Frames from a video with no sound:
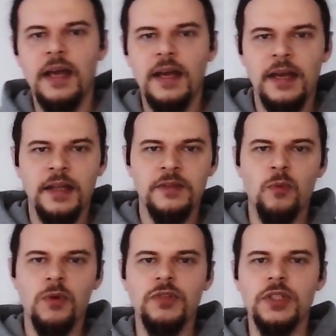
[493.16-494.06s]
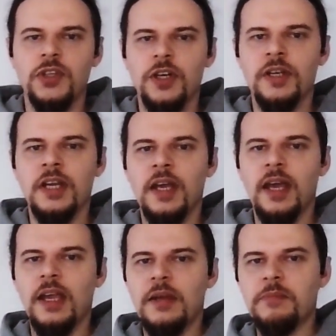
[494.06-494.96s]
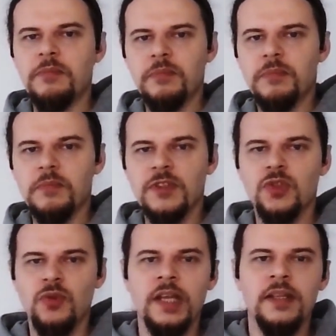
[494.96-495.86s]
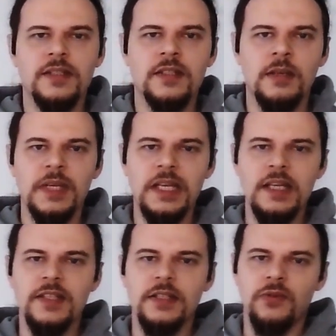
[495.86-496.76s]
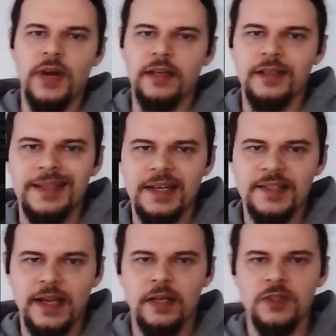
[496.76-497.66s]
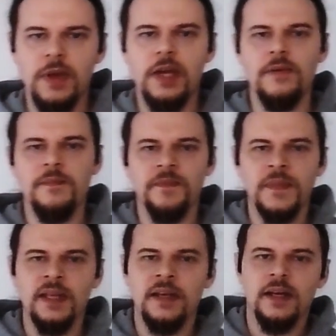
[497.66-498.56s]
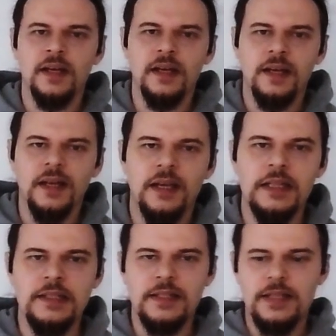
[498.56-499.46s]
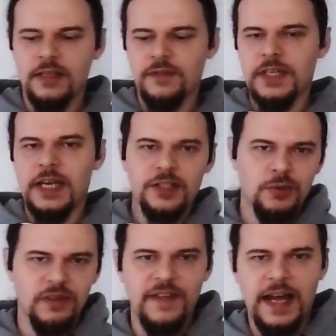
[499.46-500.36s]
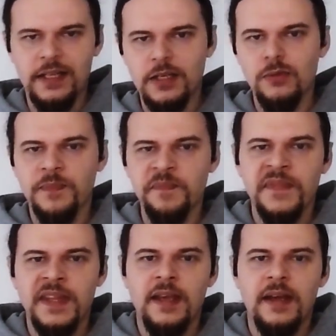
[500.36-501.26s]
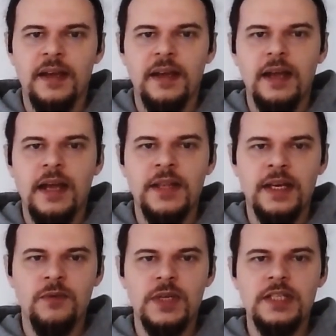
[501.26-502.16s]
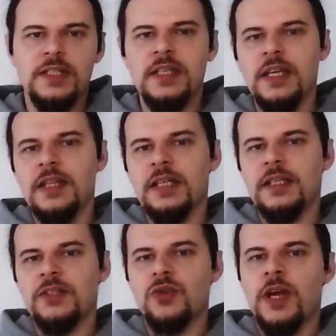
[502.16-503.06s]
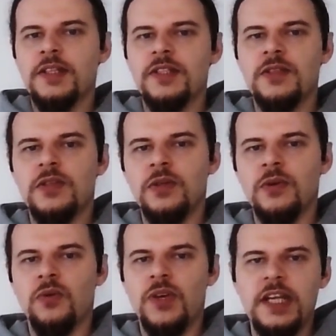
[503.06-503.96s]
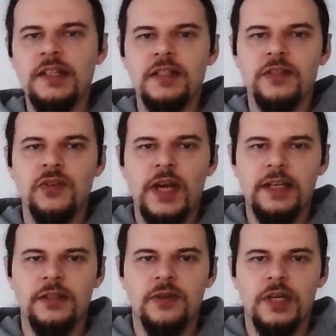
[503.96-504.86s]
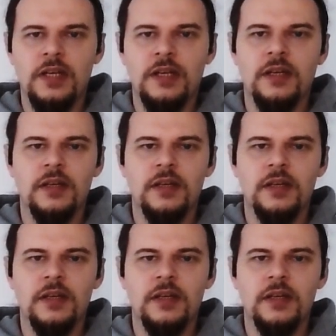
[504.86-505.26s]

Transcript: and we're returning a string that's going to be easy to recognize elsewhere instead of the actual value. And then we see that it tries to read the directory